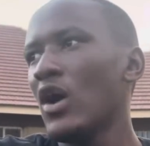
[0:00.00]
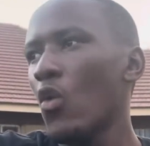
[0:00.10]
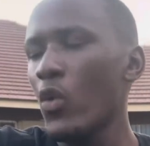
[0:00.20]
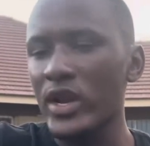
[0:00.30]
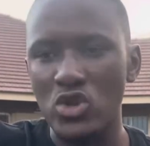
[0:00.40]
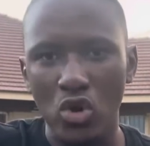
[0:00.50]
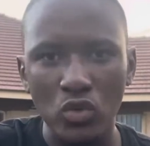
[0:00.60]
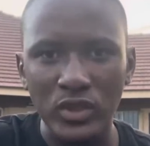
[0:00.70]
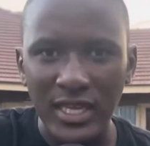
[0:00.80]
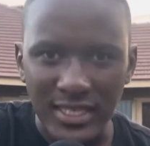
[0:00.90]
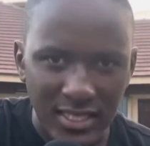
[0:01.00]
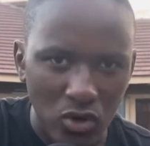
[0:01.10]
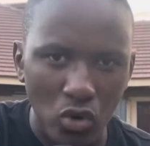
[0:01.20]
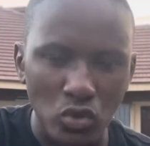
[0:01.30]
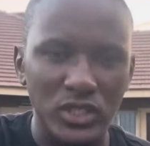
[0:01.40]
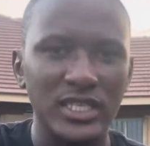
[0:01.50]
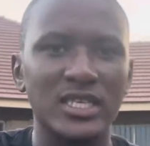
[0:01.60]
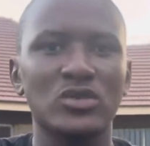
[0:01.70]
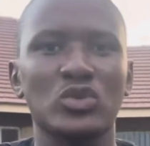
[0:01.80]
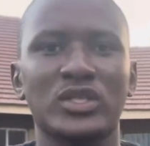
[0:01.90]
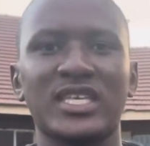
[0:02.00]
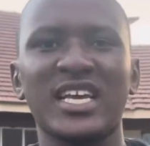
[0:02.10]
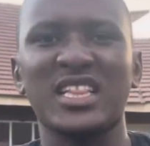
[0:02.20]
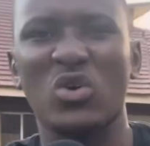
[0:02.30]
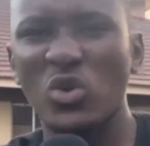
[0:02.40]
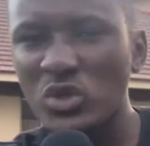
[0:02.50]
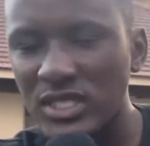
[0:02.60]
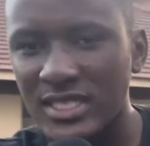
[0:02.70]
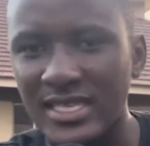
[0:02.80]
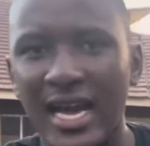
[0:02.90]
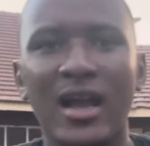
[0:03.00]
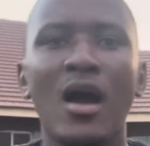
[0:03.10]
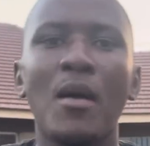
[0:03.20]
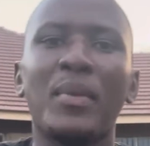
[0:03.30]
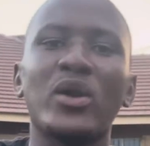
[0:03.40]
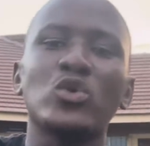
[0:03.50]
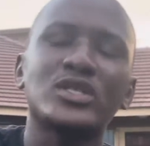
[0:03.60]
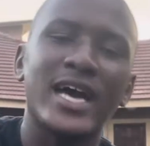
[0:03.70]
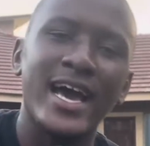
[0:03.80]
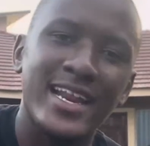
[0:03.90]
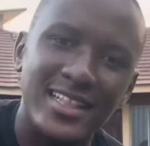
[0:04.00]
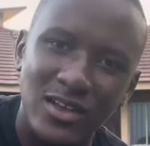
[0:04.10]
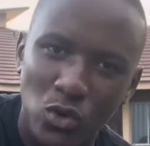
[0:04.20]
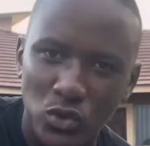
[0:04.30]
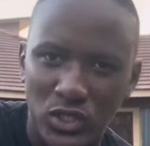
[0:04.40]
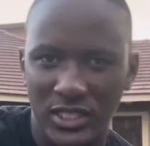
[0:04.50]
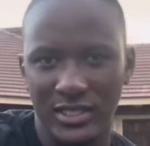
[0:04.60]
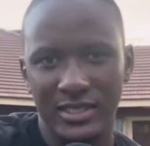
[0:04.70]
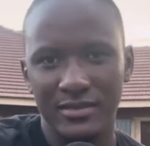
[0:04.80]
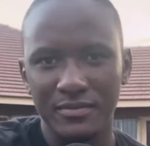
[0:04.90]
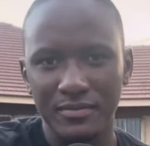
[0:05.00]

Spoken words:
We throw things at coaches. We're saying the coaches suck, but who's hiring the coaches?